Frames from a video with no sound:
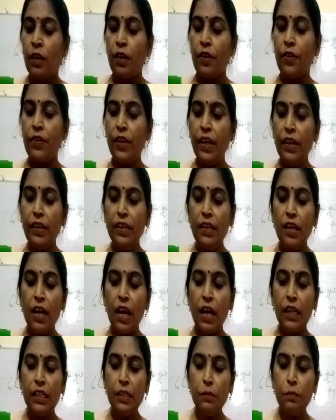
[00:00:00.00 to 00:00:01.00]
Rearing
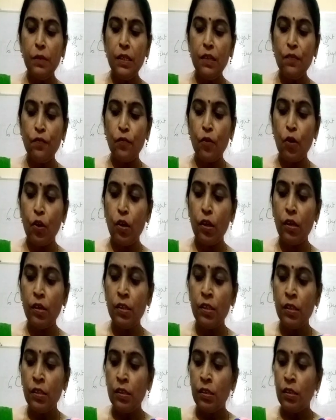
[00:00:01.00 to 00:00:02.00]
honeybee for
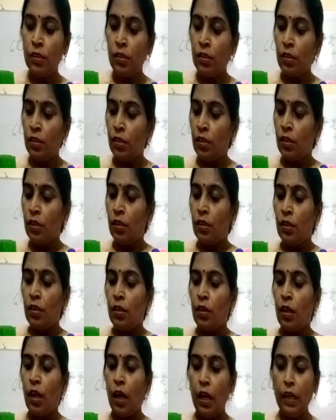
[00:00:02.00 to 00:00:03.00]

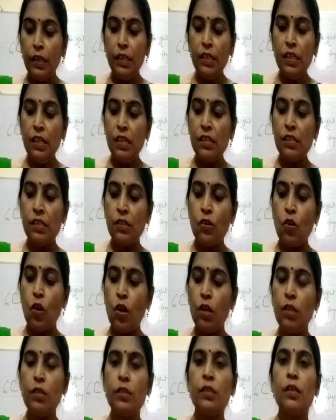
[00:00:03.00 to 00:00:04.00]
honey is
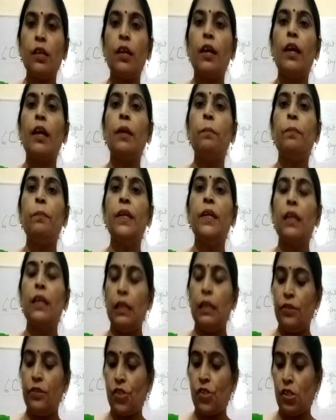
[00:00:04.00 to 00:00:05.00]
called
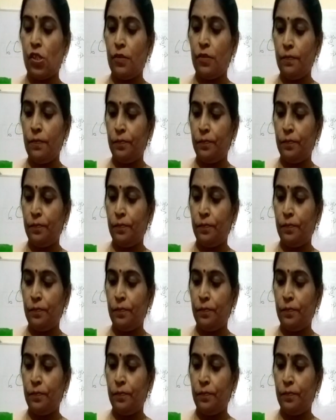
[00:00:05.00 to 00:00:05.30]
apiculture.